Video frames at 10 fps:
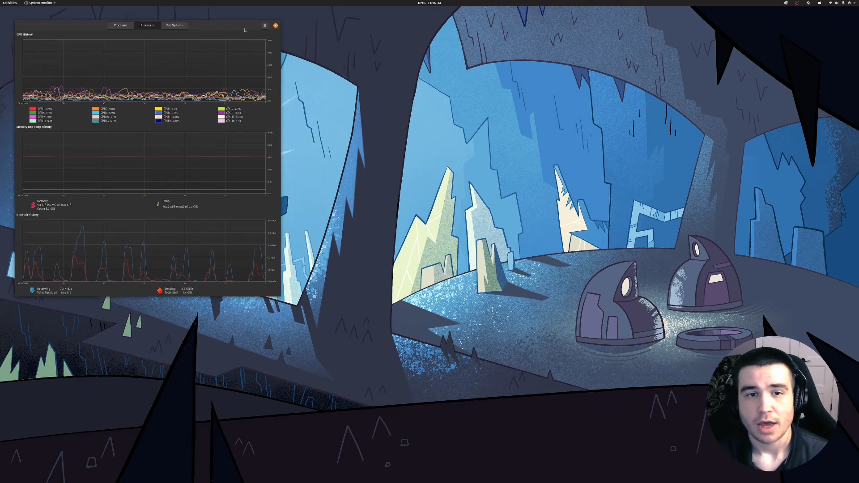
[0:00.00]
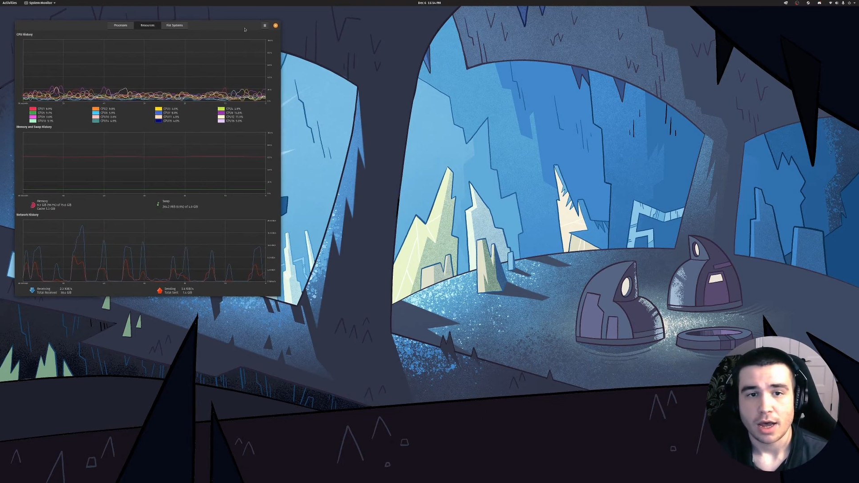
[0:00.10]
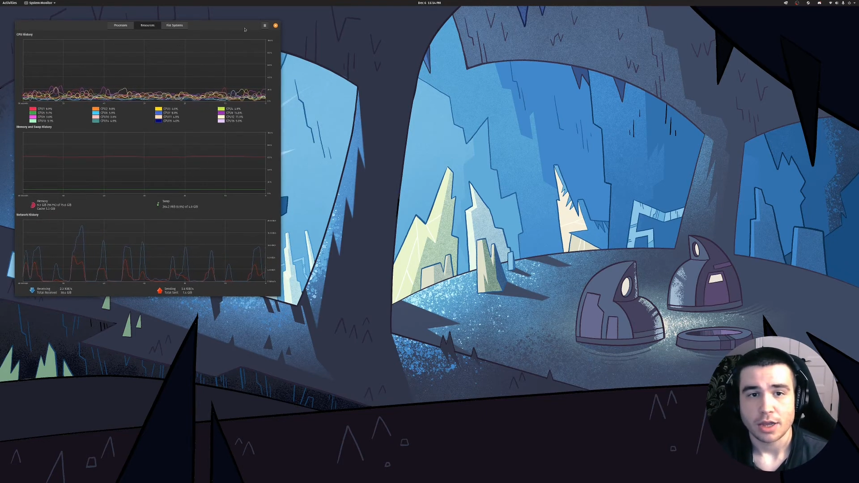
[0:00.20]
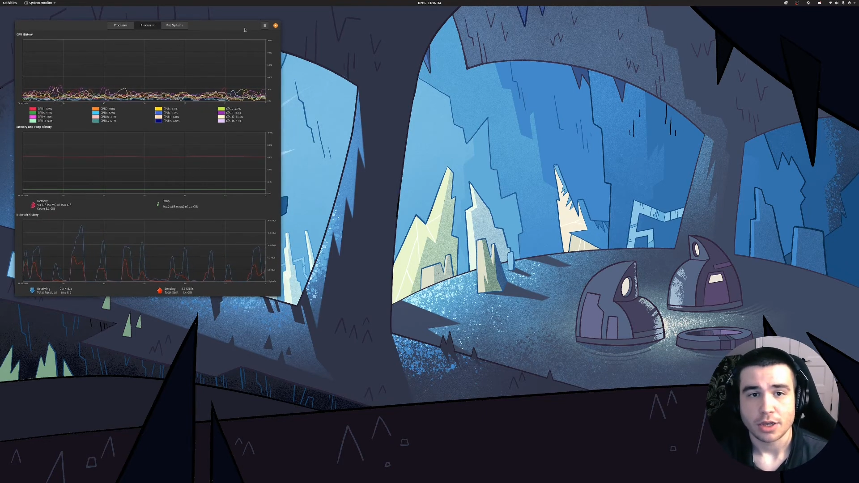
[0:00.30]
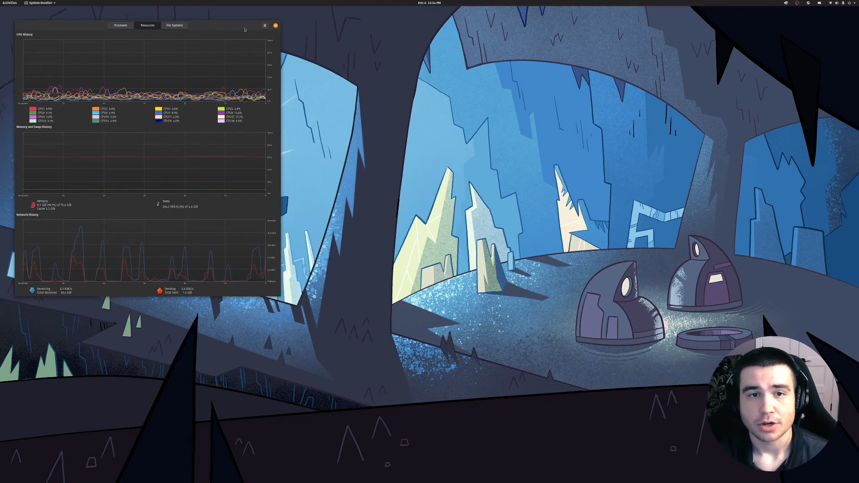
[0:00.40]

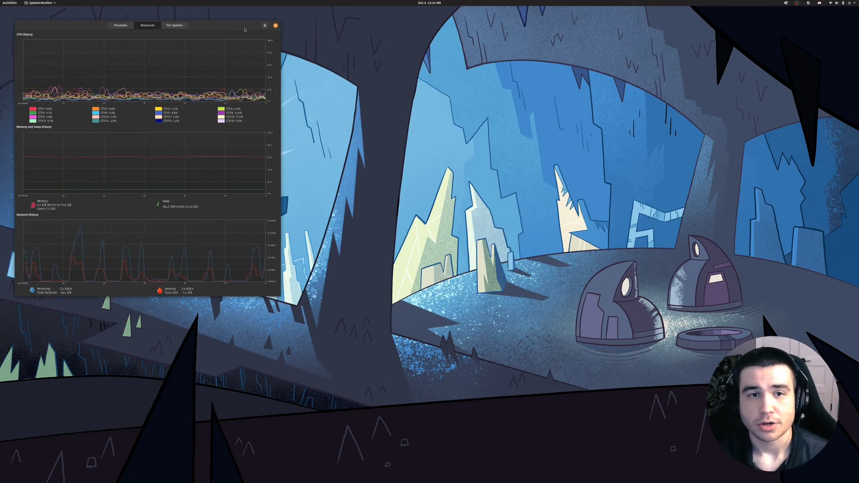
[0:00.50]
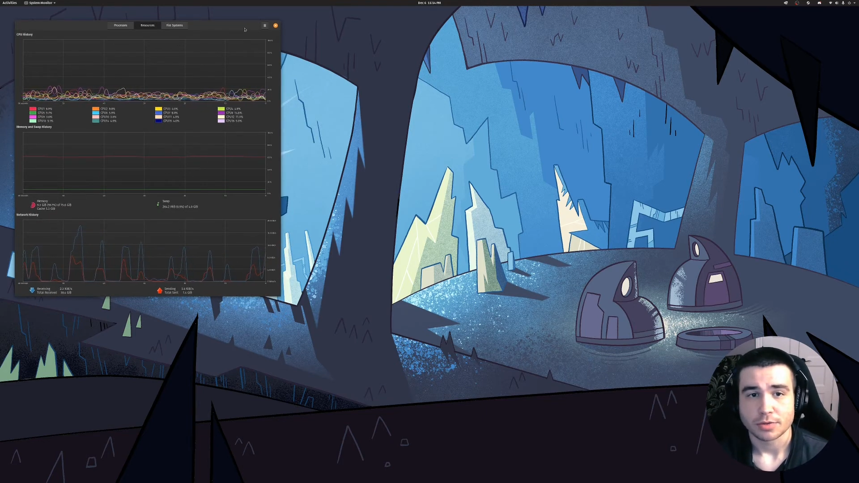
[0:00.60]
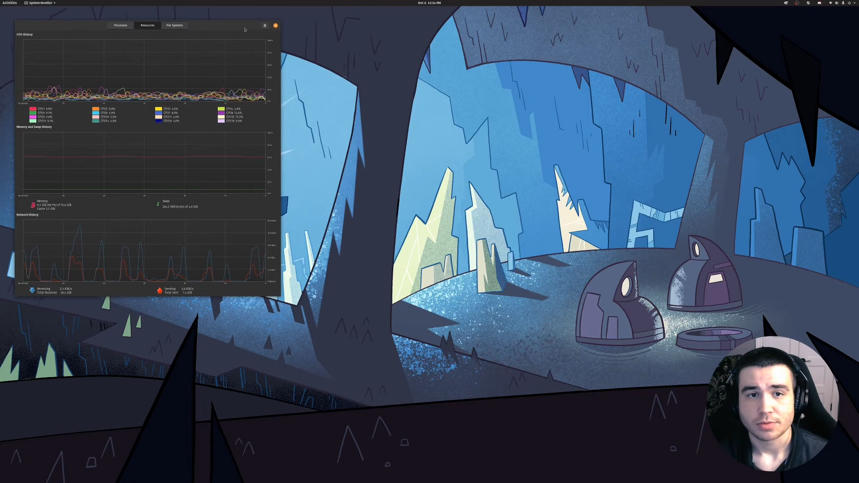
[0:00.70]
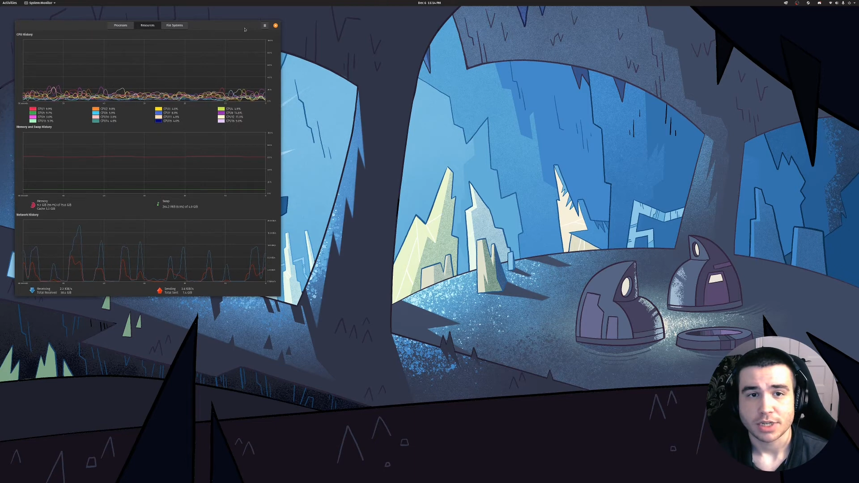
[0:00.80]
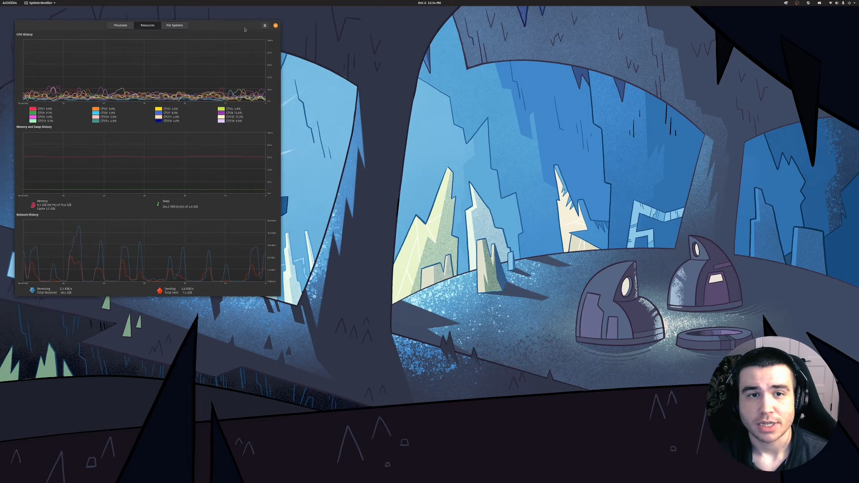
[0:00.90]
your
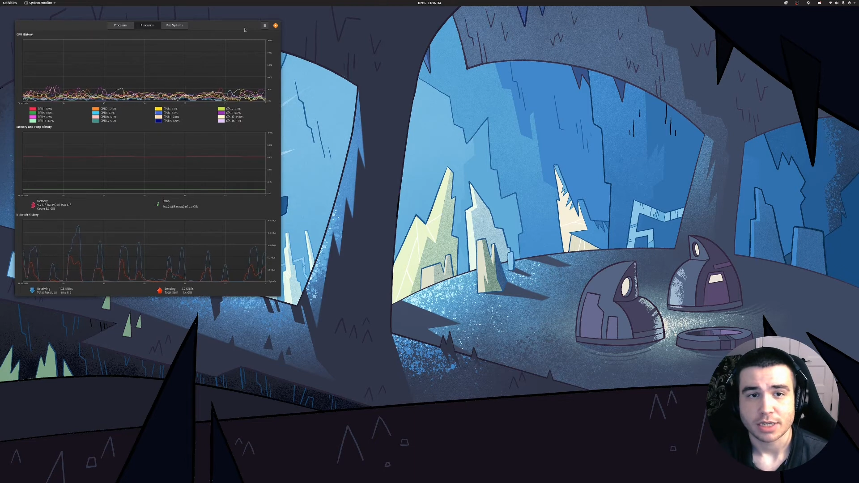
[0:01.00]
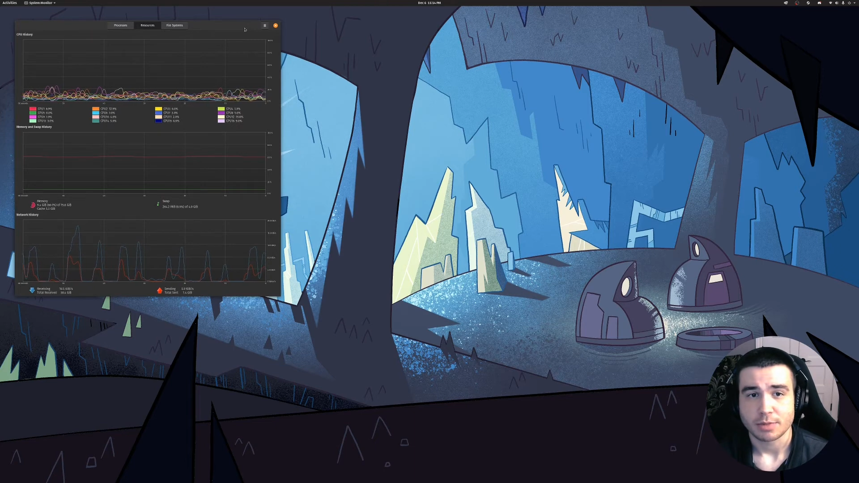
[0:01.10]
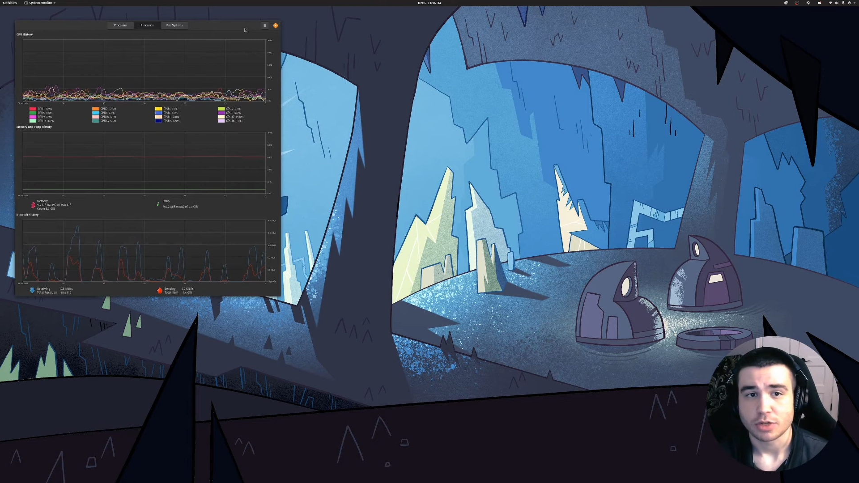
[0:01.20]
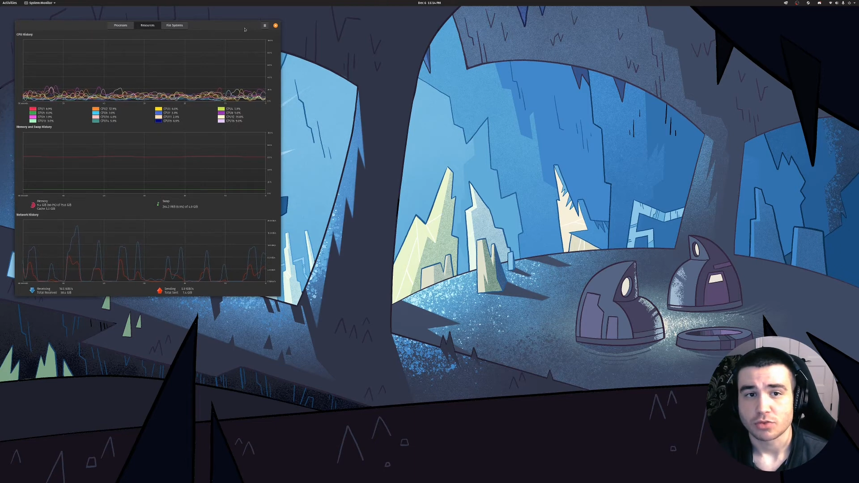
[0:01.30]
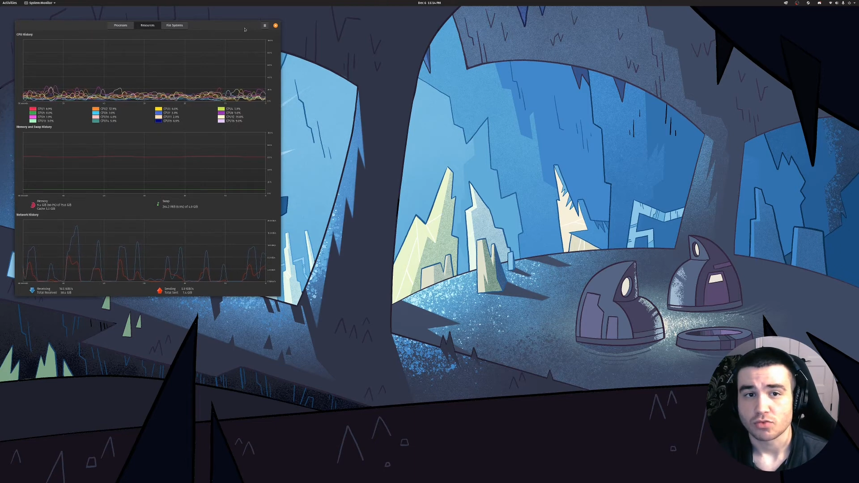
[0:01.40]

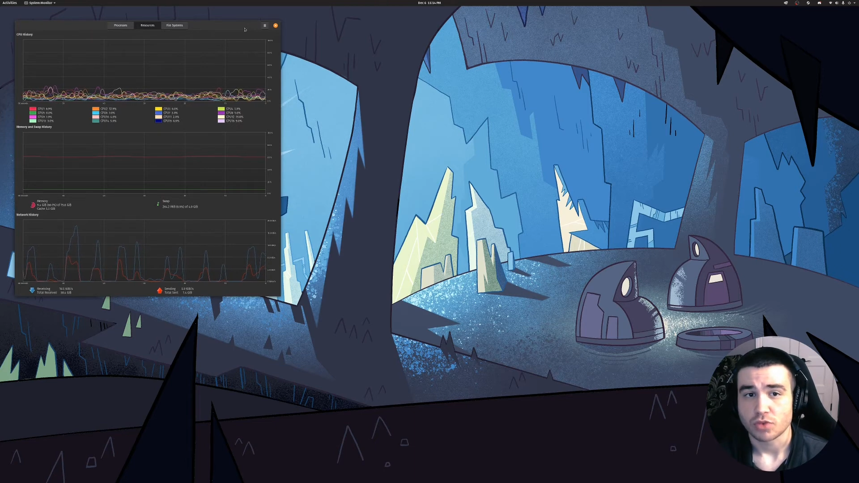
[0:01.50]
system is